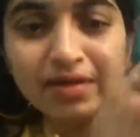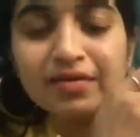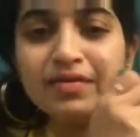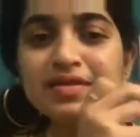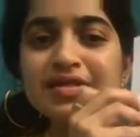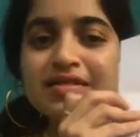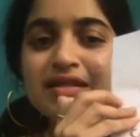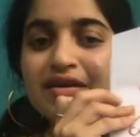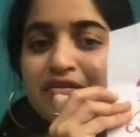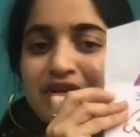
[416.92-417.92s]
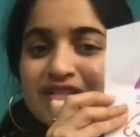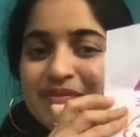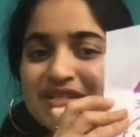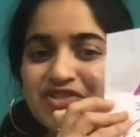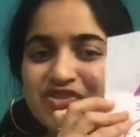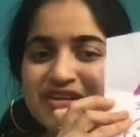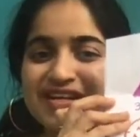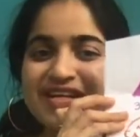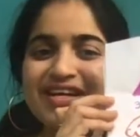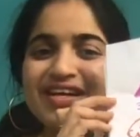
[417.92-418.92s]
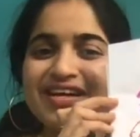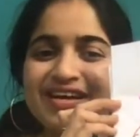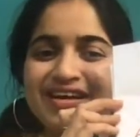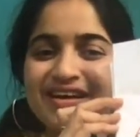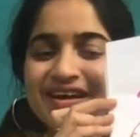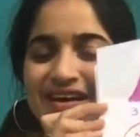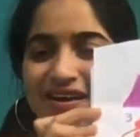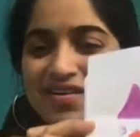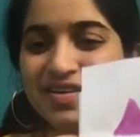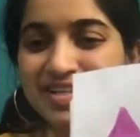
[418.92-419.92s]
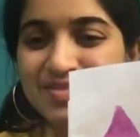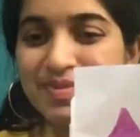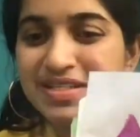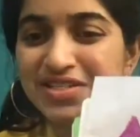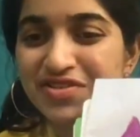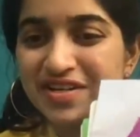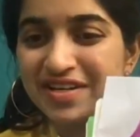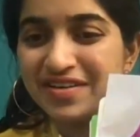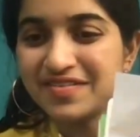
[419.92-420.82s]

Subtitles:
This is a Christmas tree. Christmas tree.